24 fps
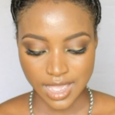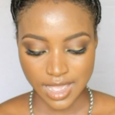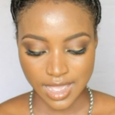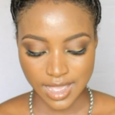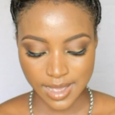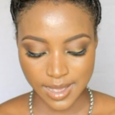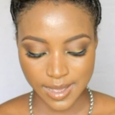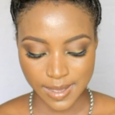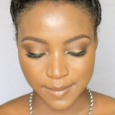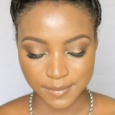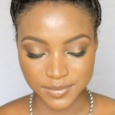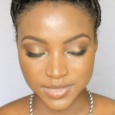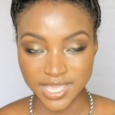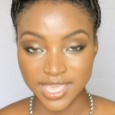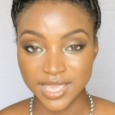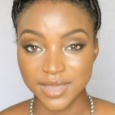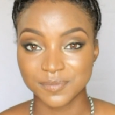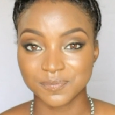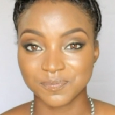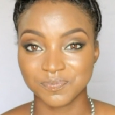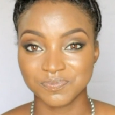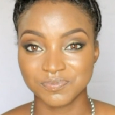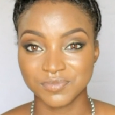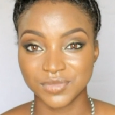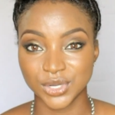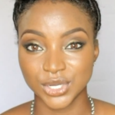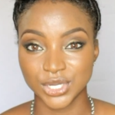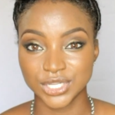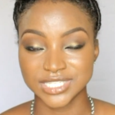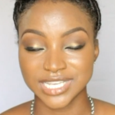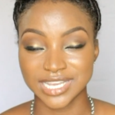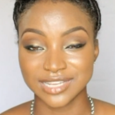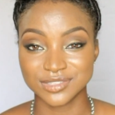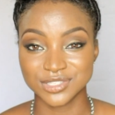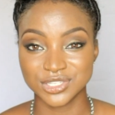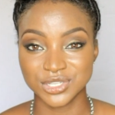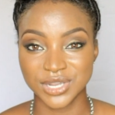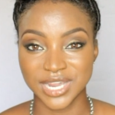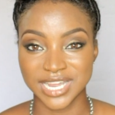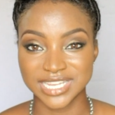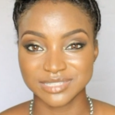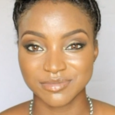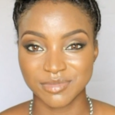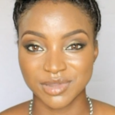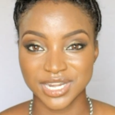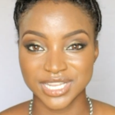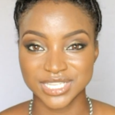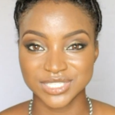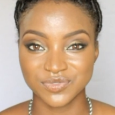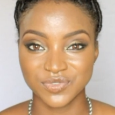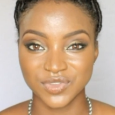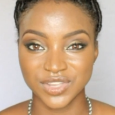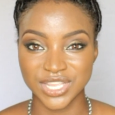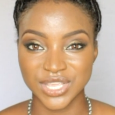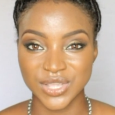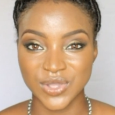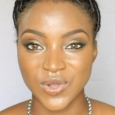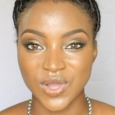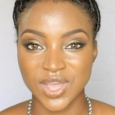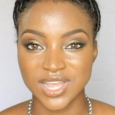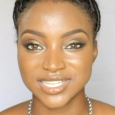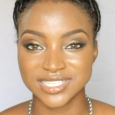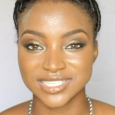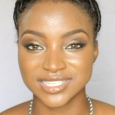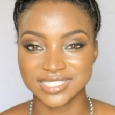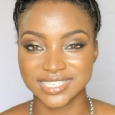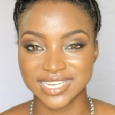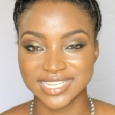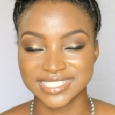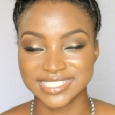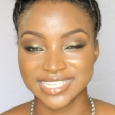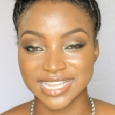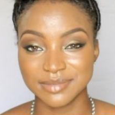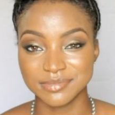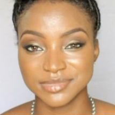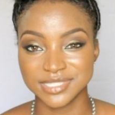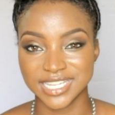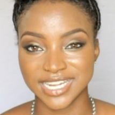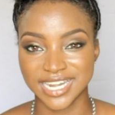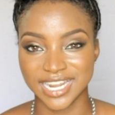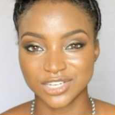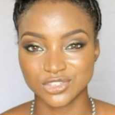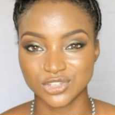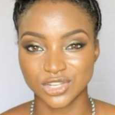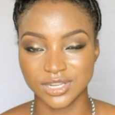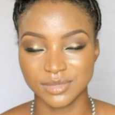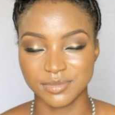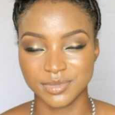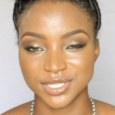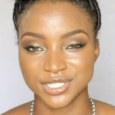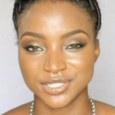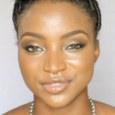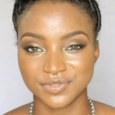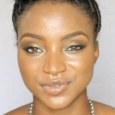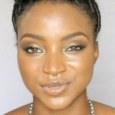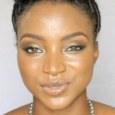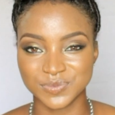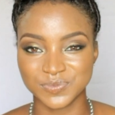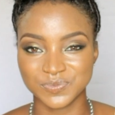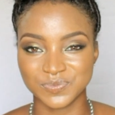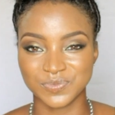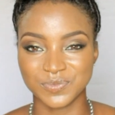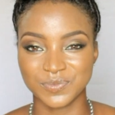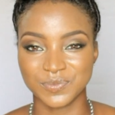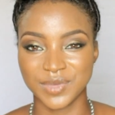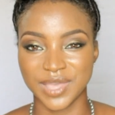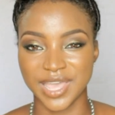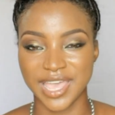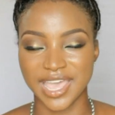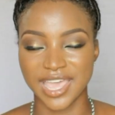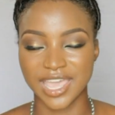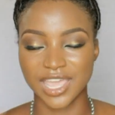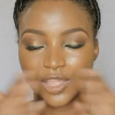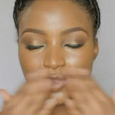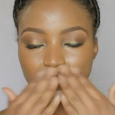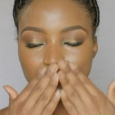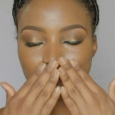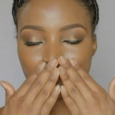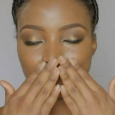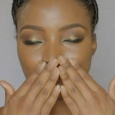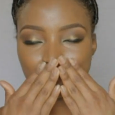Yeah, but I'll see you guys in my next video. Until next time, stay naturally beautiful. Bye.